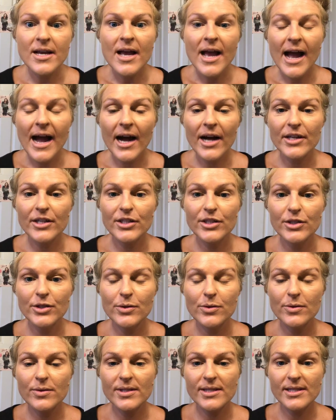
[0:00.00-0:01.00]
how to
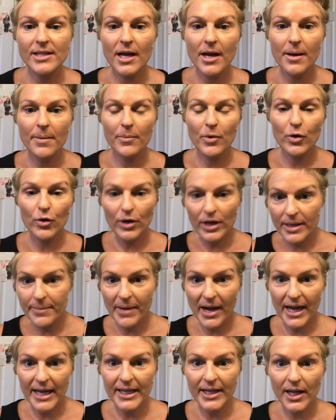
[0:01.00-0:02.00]
use some cream
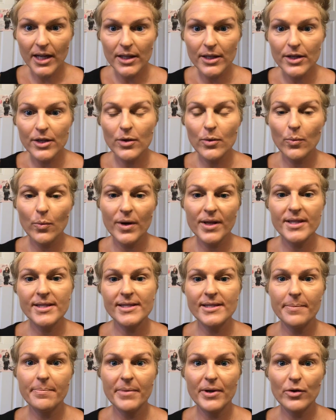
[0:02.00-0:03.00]
eye color with
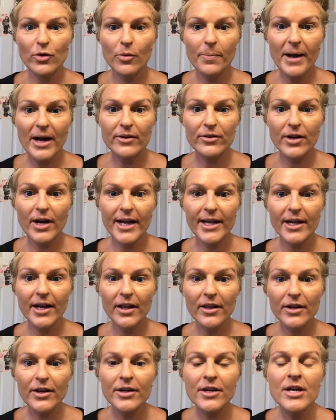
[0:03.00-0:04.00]
some mineral powder eye
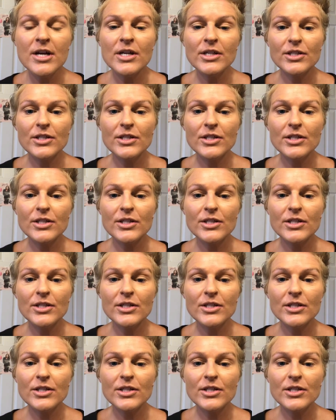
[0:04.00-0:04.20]
color